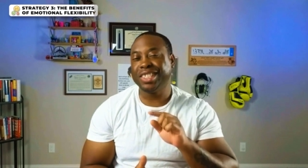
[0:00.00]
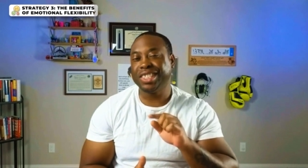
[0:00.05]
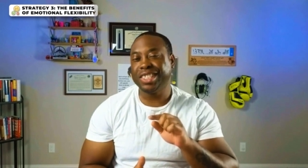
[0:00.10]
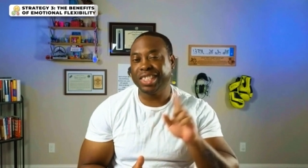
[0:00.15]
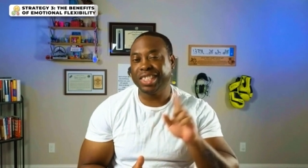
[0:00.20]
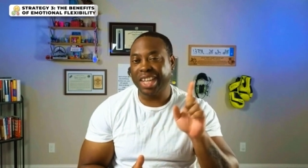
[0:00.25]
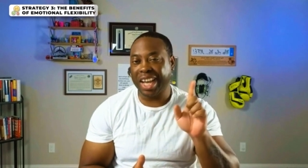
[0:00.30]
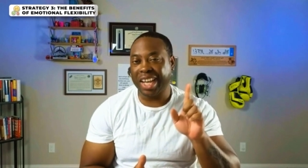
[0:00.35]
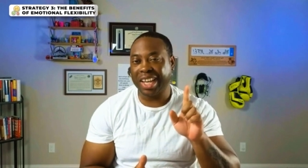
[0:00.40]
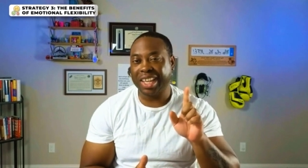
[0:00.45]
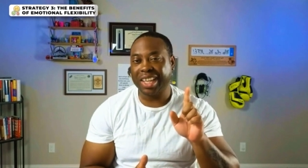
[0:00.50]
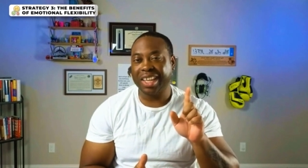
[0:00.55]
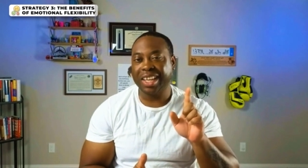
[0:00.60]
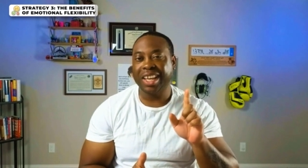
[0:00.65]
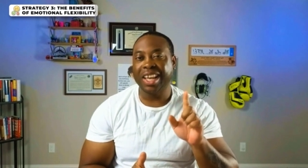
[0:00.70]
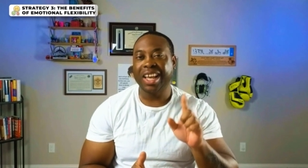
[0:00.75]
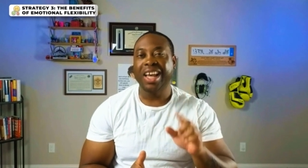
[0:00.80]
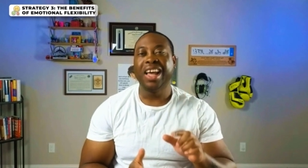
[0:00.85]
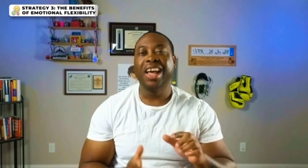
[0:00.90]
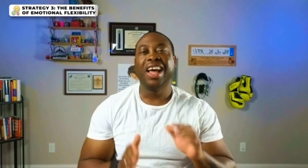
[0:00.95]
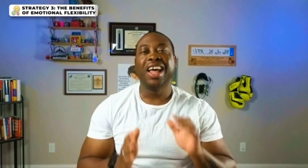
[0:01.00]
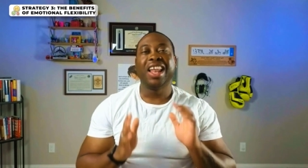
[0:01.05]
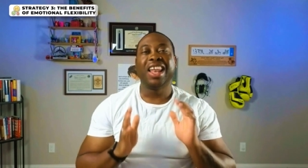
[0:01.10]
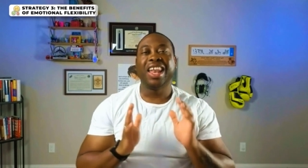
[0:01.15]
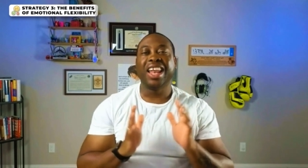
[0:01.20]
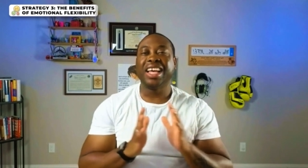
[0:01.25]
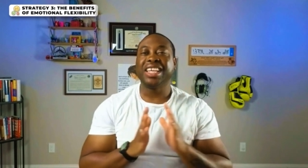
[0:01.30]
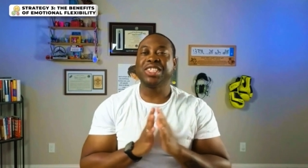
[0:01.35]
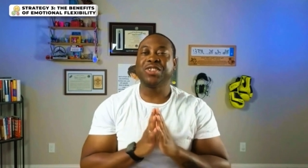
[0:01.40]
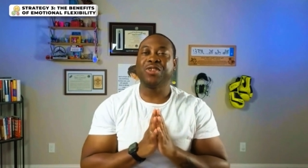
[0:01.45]
Check.
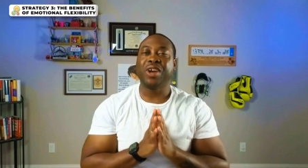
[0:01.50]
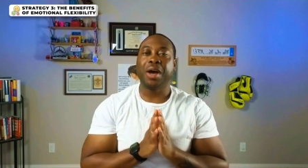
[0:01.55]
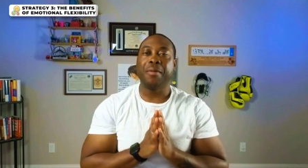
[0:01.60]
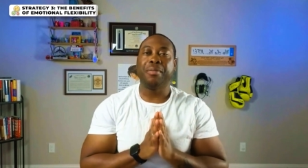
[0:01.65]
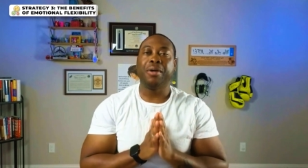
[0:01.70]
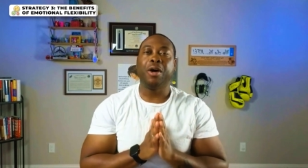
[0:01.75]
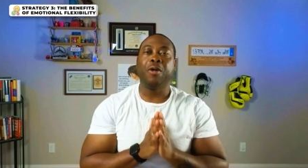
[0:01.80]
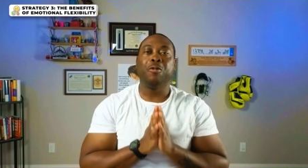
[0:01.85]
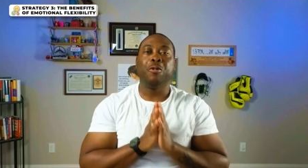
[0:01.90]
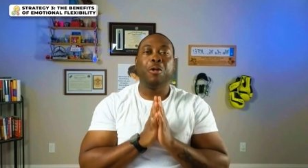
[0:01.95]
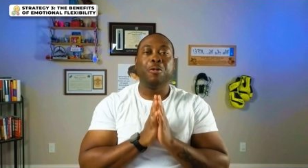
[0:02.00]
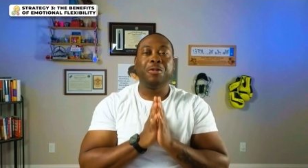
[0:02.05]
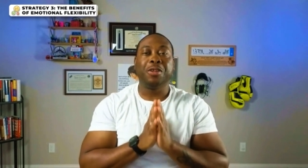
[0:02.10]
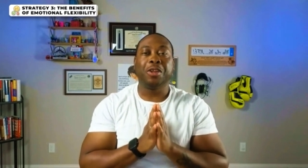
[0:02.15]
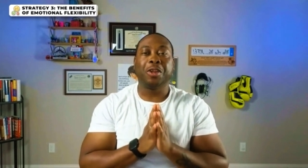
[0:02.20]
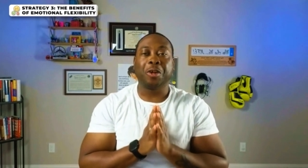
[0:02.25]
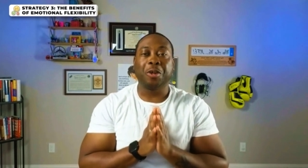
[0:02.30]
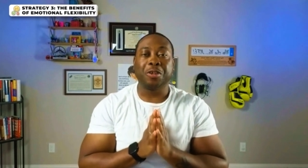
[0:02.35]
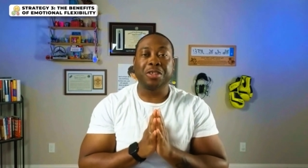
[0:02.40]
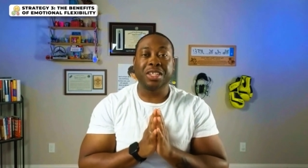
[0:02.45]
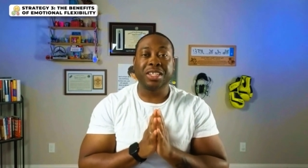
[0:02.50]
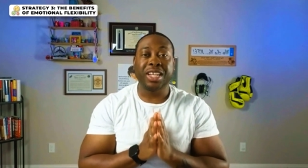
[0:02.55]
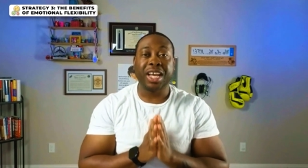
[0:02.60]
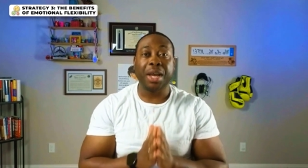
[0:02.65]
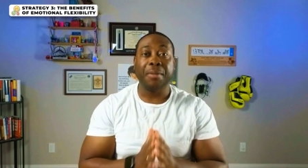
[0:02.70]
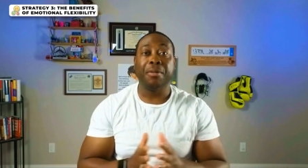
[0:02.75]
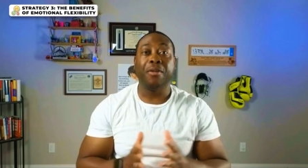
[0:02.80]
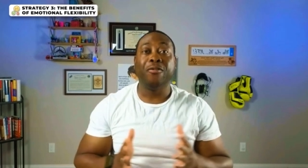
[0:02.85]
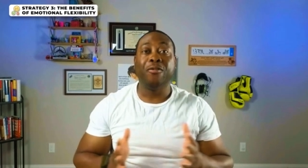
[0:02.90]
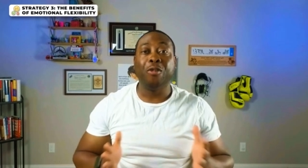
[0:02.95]
Let's wrap up what we learned today
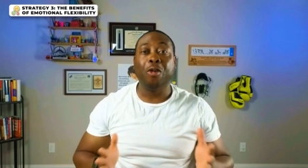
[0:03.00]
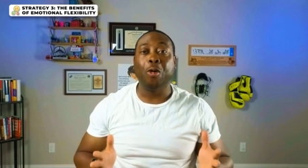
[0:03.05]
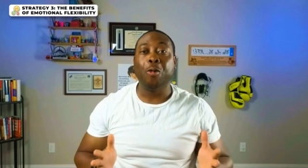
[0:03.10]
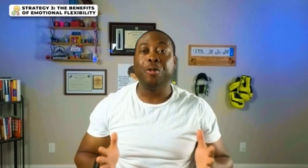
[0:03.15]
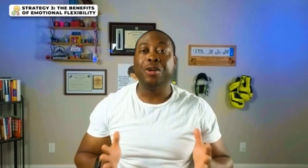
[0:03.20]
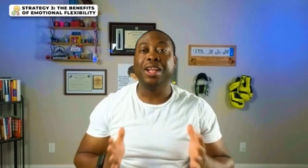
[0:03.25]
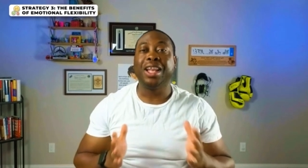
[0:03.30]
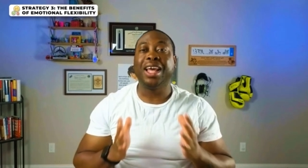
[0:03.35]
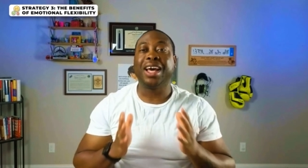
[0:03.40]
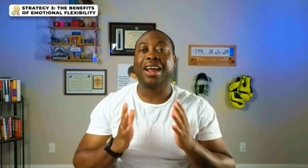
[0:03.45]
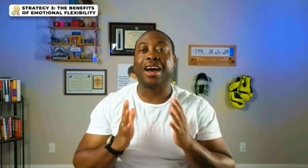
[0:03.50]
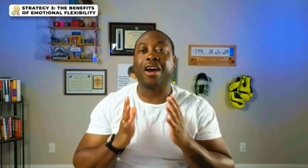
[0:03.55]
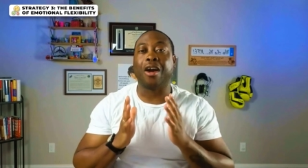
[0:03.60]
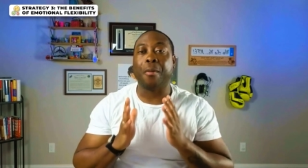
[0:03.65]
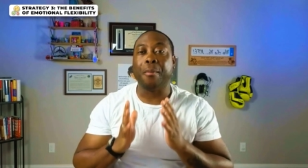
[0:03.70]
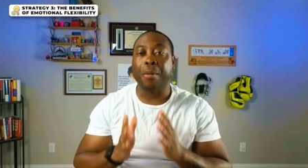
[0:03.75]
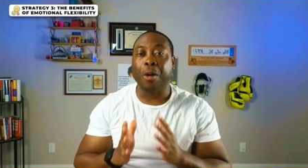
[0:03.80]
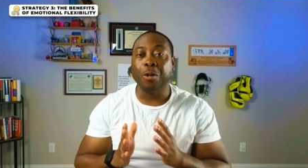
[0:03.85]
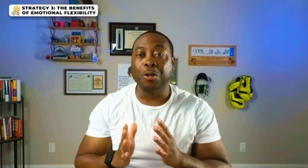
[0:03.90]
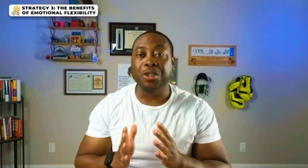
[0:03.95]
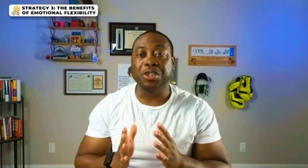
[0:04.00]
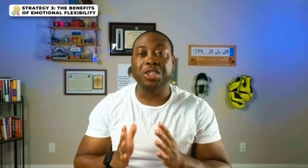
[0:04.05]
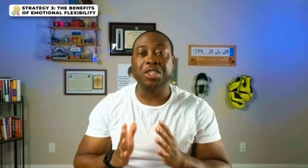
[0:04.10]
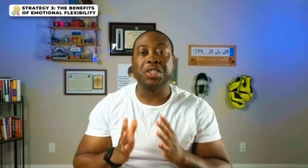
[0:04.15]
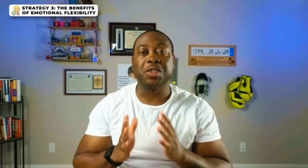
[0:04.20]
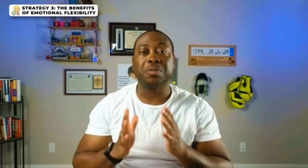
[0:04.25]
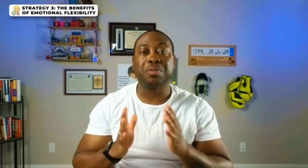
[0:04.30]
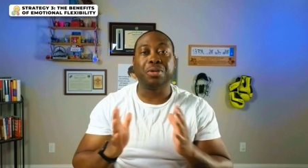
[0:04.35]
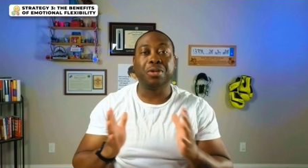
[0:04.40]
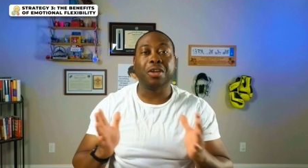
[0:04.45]
before we let our
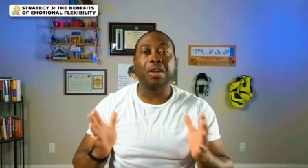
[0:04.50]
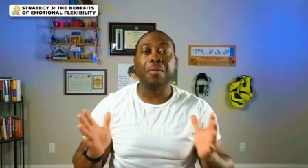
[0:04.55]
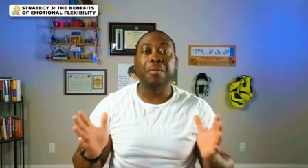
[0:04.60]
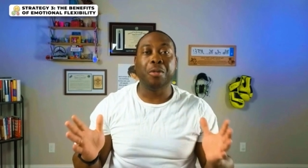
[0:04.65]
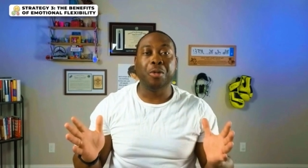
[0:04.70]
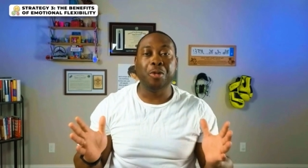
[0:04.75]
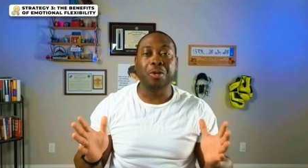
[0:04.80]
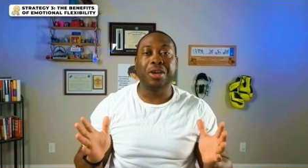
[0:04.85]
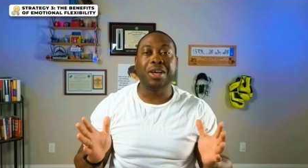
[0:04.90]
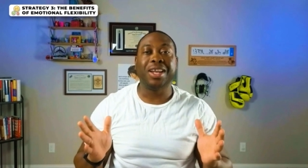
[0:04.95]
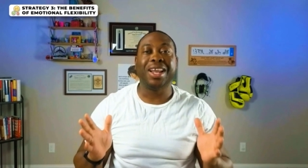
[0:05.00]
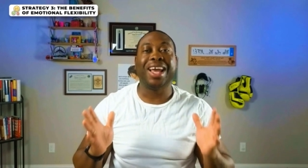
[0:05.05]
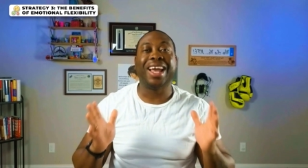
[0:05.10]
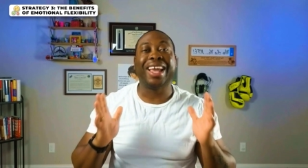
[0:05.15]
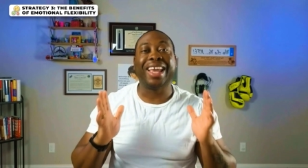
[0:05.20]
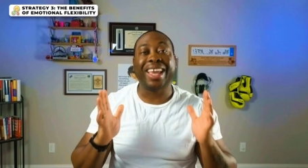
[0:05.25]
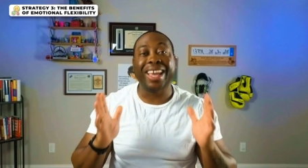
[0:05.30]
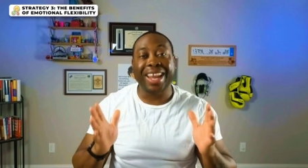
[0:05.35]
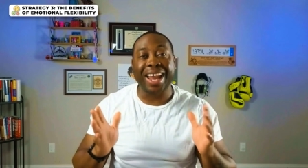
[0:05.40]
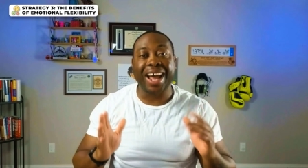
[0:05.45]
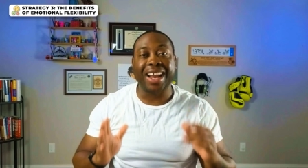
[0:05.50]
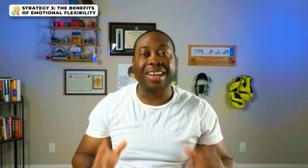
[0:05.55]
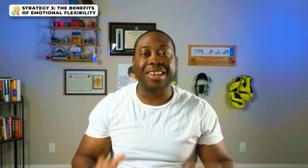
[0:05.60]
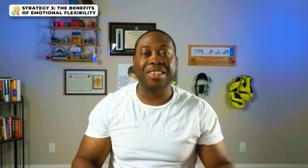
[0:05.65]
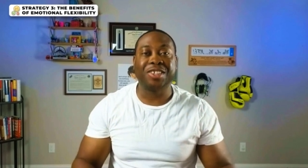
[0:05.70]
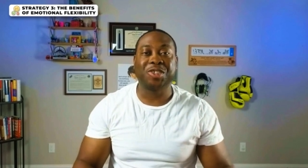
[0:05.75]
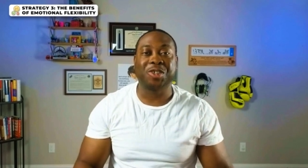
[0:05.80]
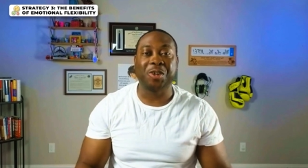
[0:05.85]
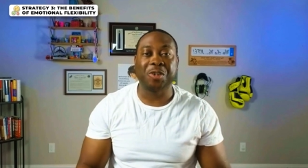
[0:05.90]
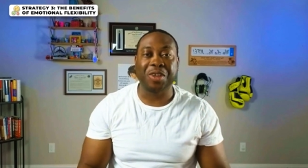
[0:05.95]
emotions pull a Mugen and get out of
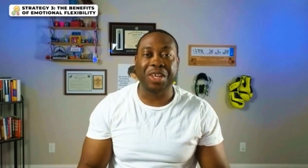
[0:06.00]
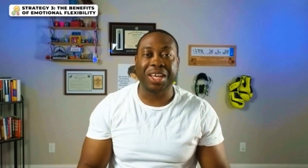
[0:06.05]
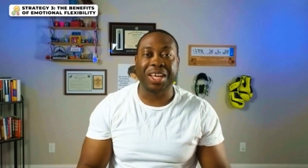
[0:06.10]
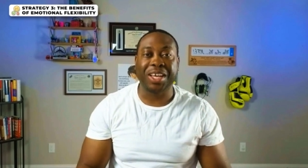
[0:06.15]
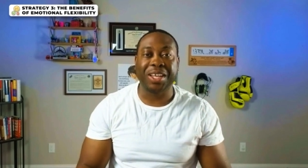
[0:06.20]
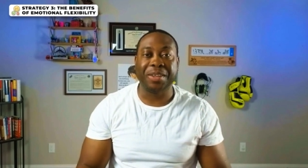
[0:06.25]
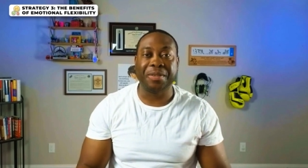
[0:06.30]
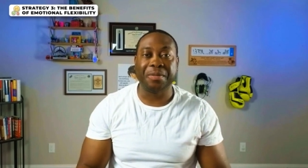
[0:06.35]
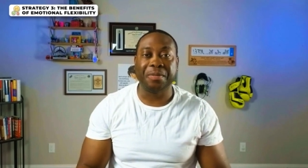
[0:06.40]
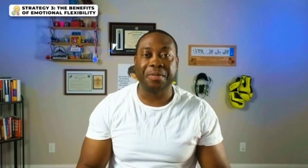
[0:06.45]
control again.